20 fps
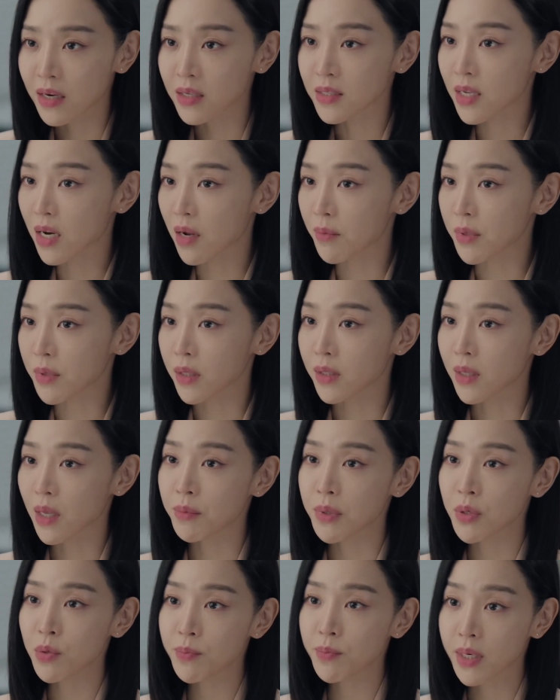Jung Hyun-oh
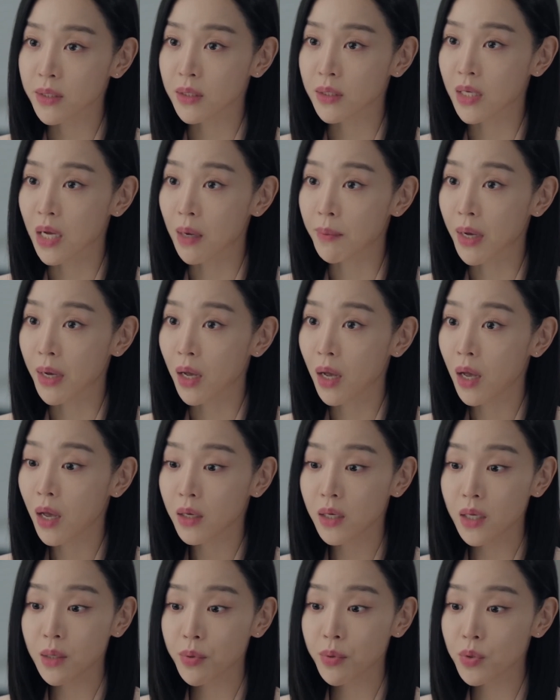to let go of his love
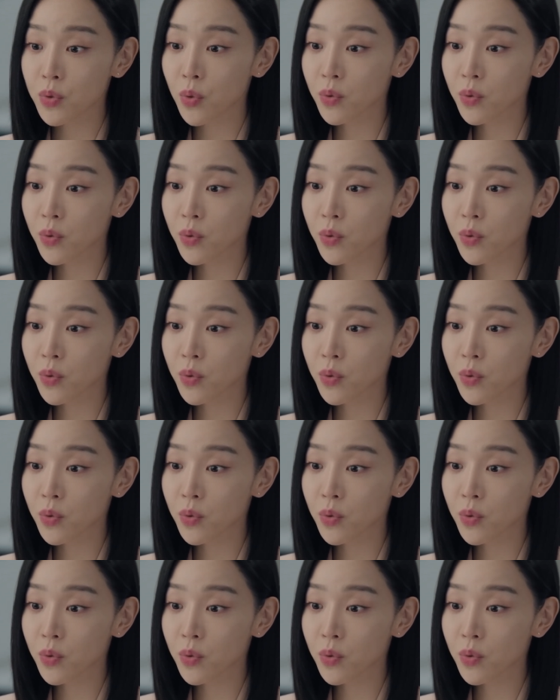for her